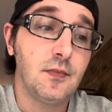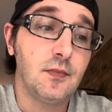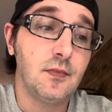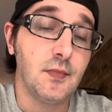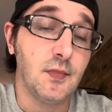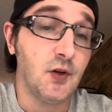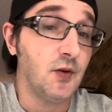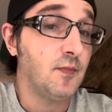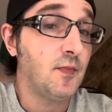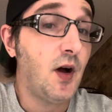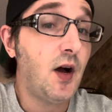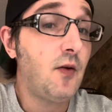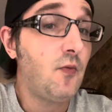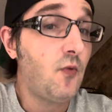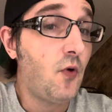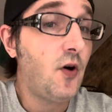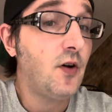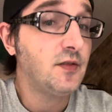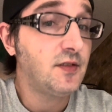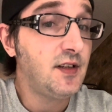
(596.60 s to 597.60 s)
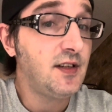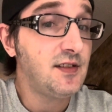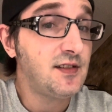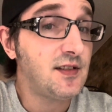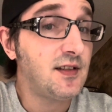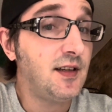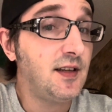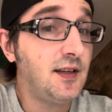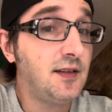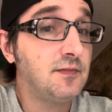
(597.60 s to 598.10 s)
You're my Walt
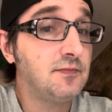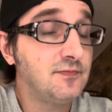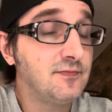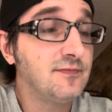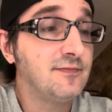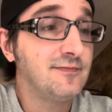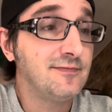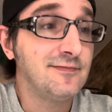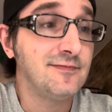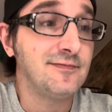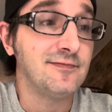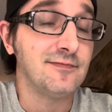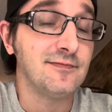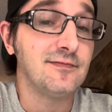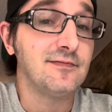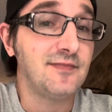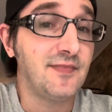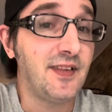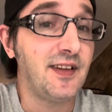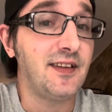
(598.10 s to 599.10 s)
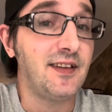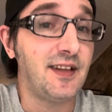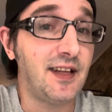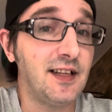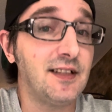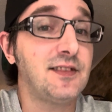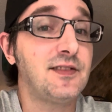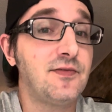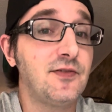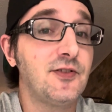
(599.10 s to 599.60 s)
Disney.
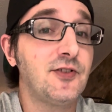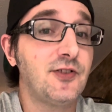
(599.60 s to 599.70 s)
That's for